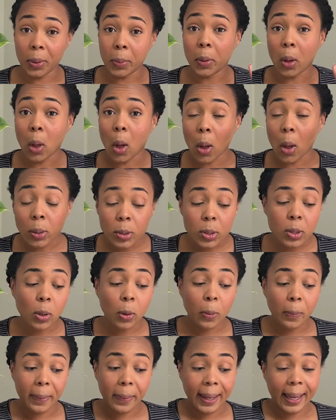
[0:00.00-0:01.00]
will
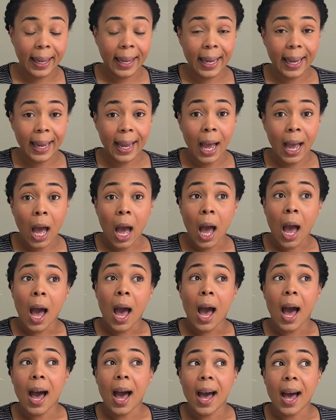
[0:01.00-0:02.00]
also be,
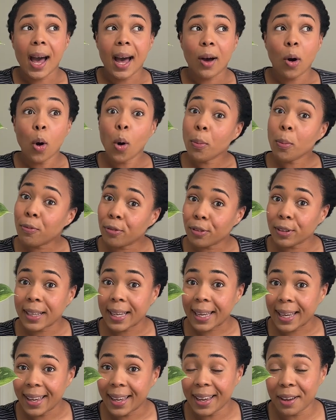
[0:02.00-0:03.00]

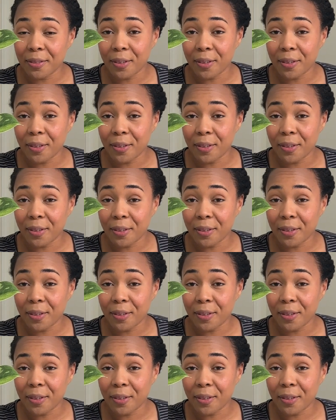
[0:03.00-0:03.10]
hopefully,